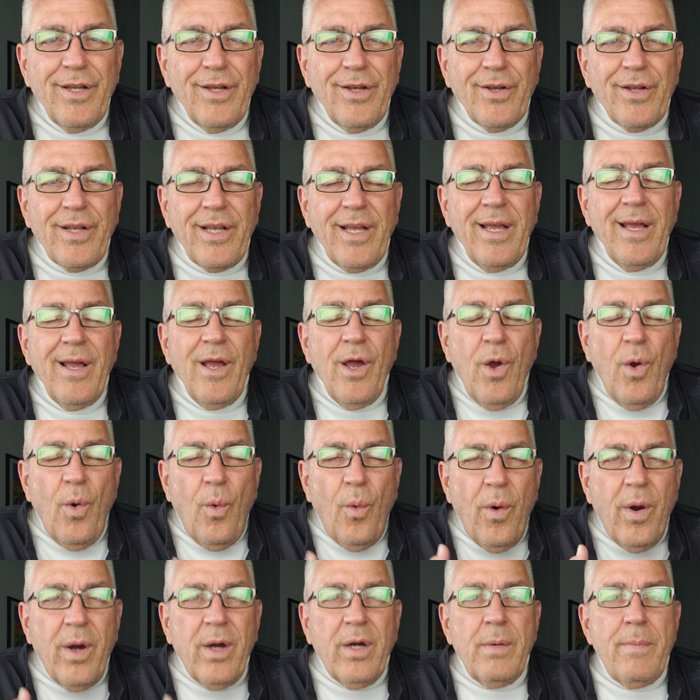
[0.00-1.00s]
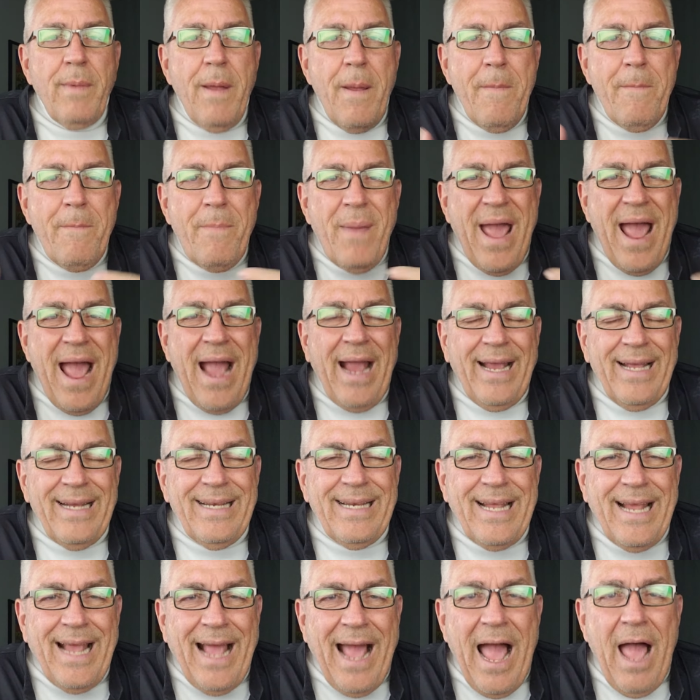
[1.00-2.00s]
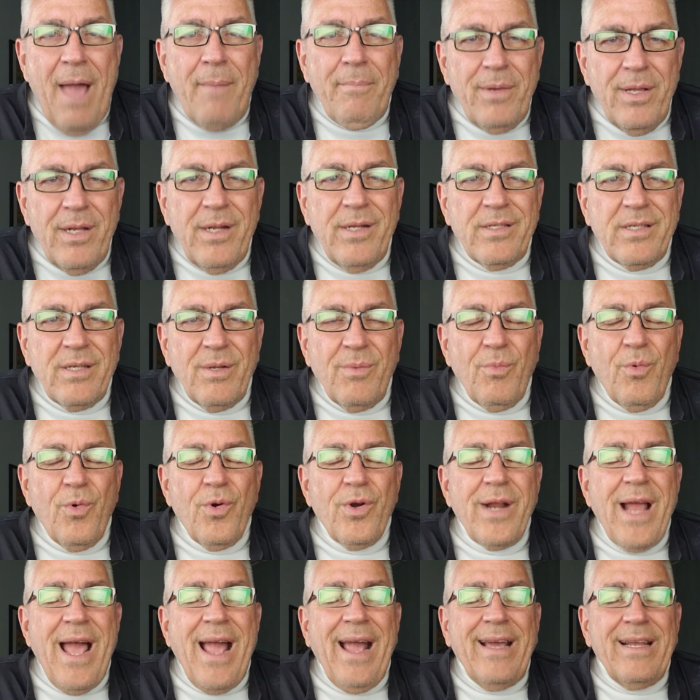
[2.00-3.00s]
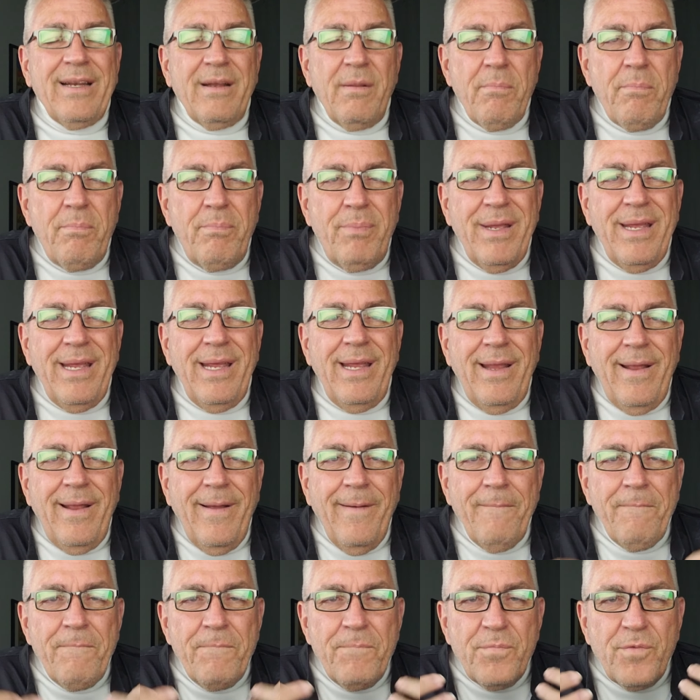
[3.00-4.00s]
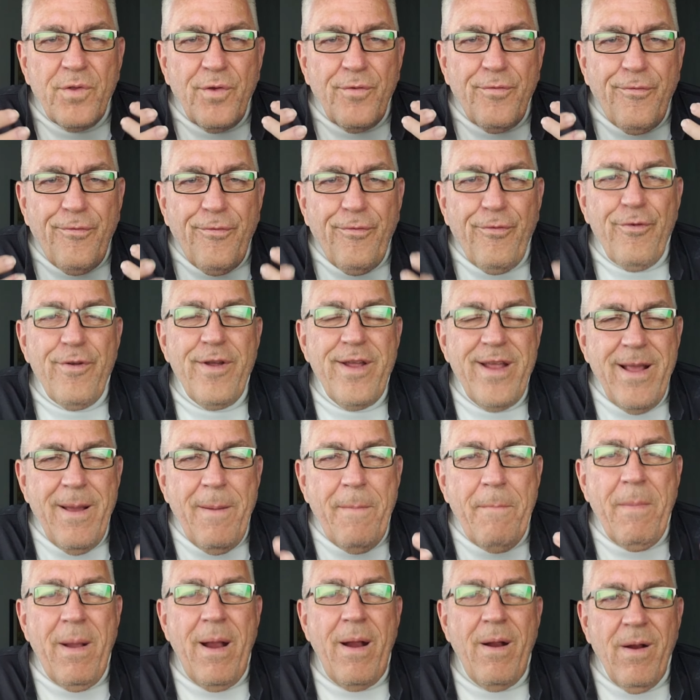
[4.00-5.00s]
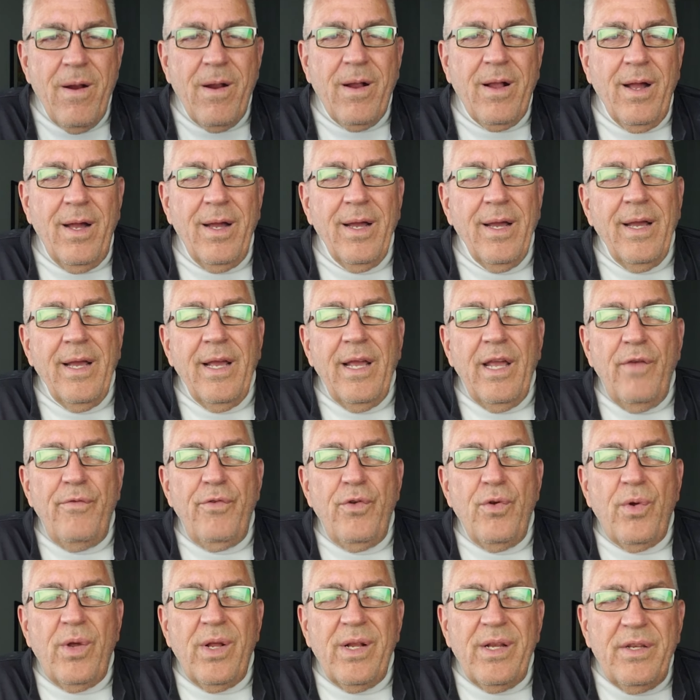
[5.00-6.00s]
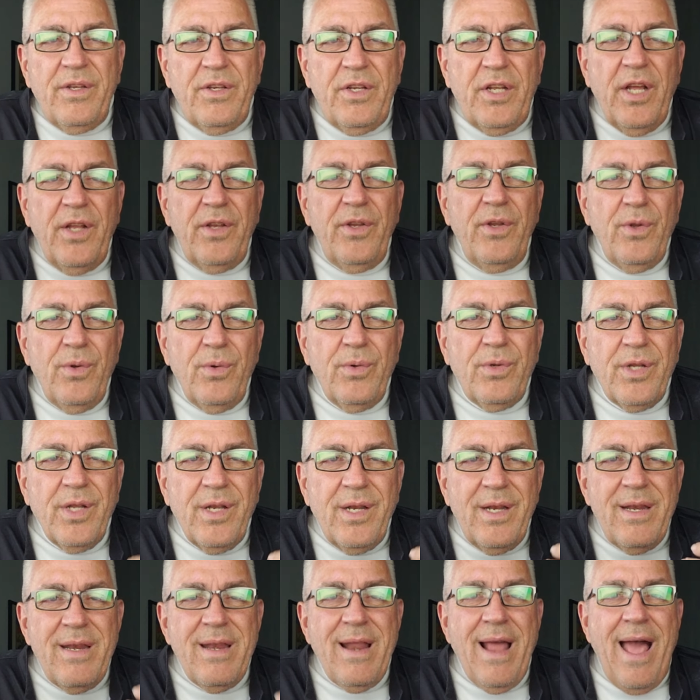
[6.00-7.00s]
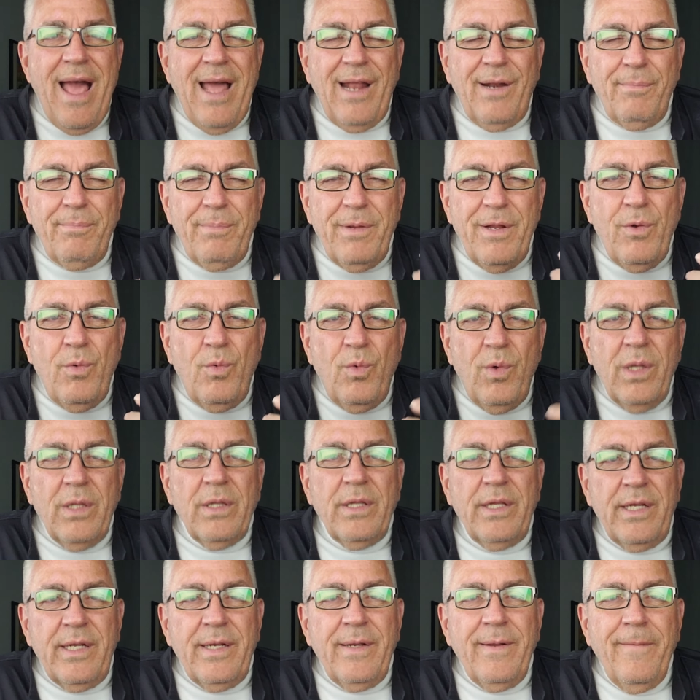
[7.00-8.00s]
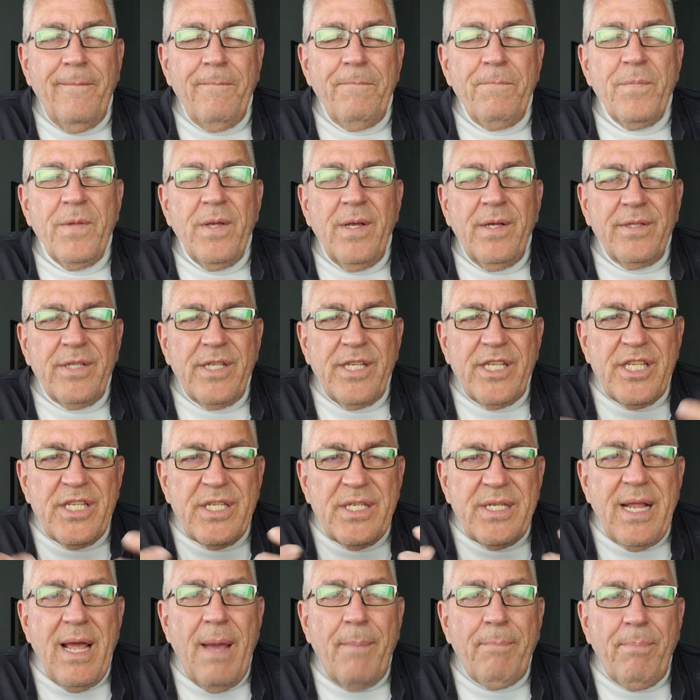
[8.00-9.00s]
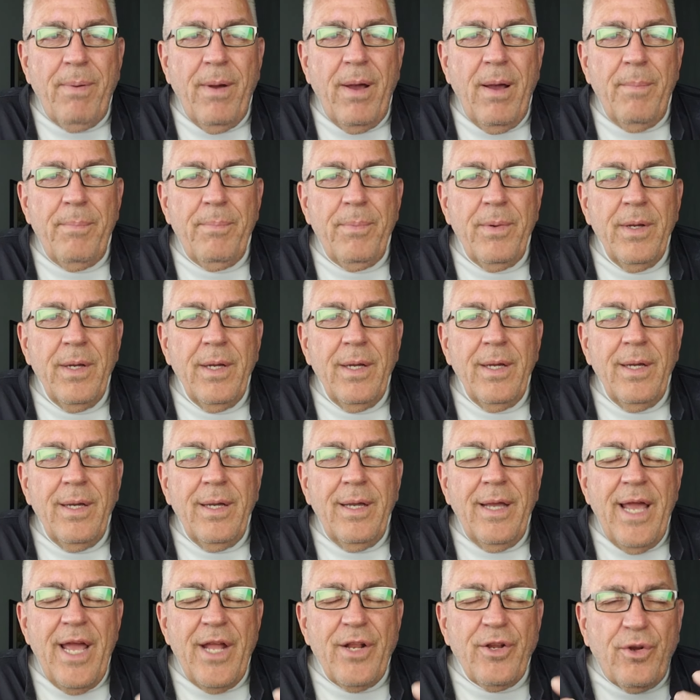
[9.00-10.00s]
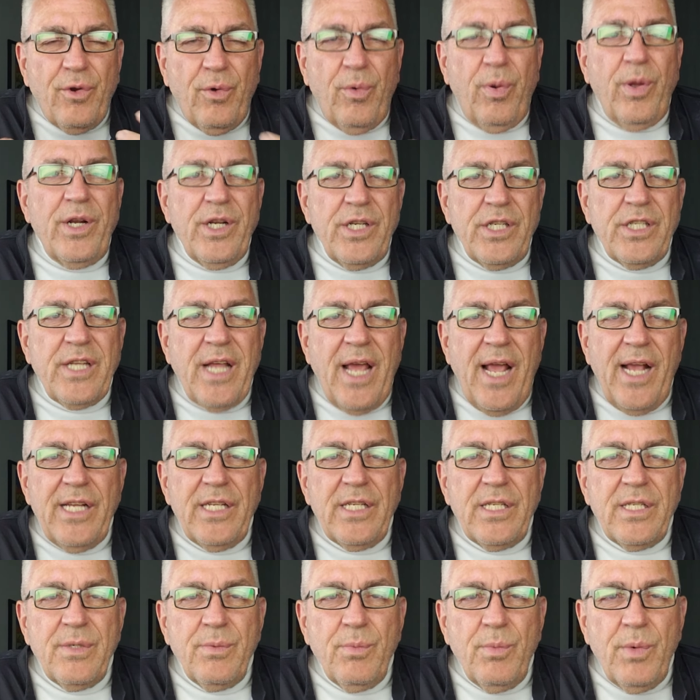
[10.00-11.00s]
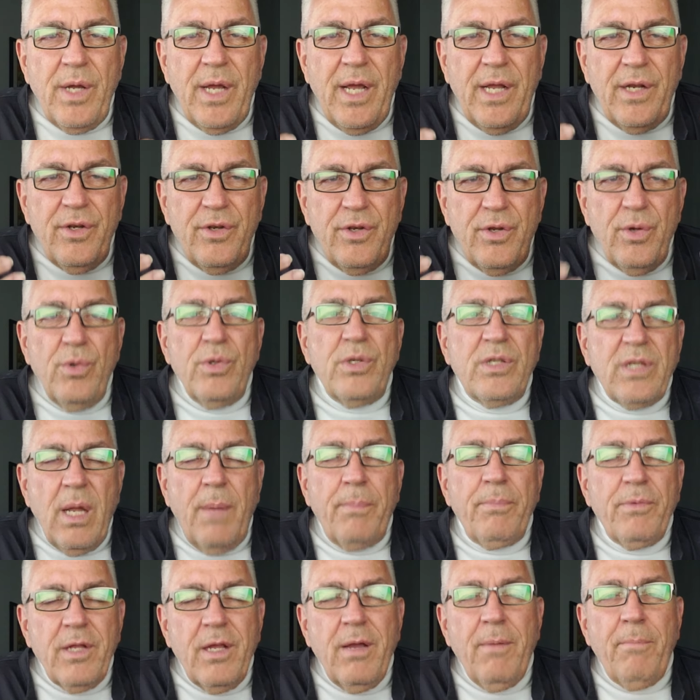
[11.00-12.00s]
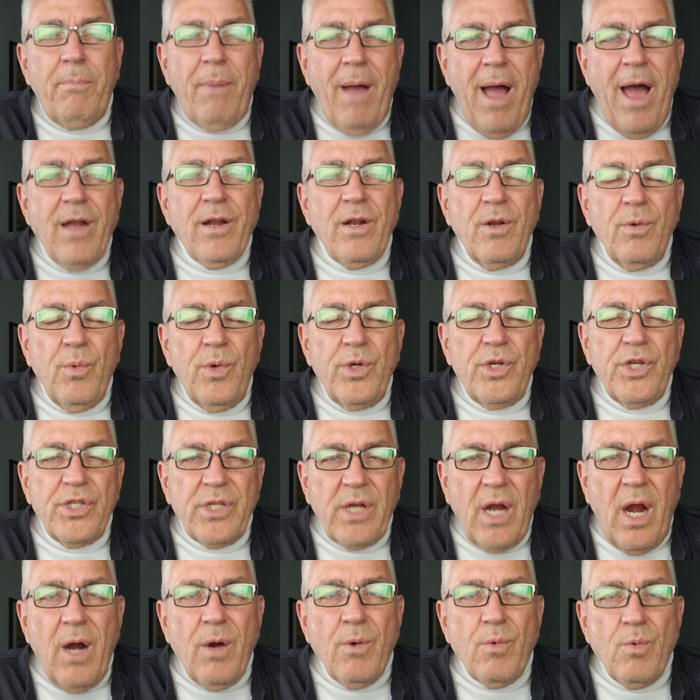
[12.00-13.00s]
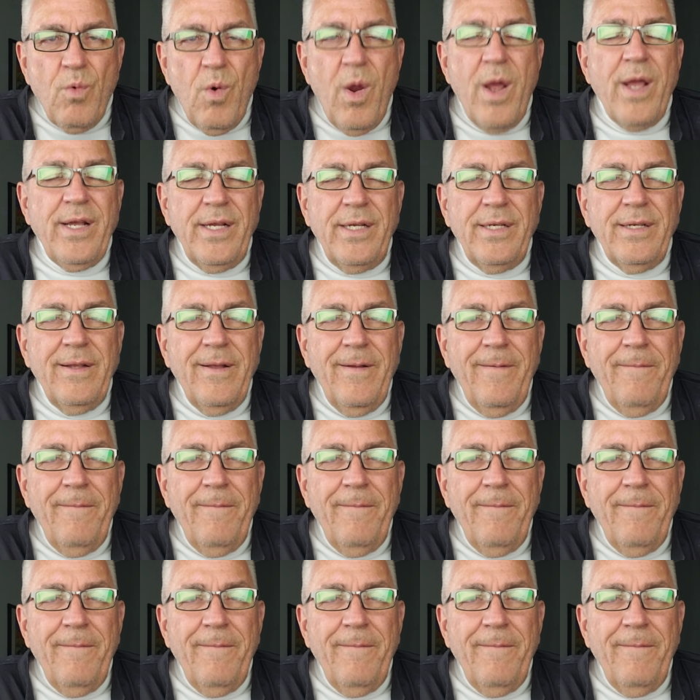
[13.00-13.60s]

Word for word: Okay. We're going to be back in communism. We're not going to be the free America. If you continue to not be willing to step up and criticize and do something about it, which is our right,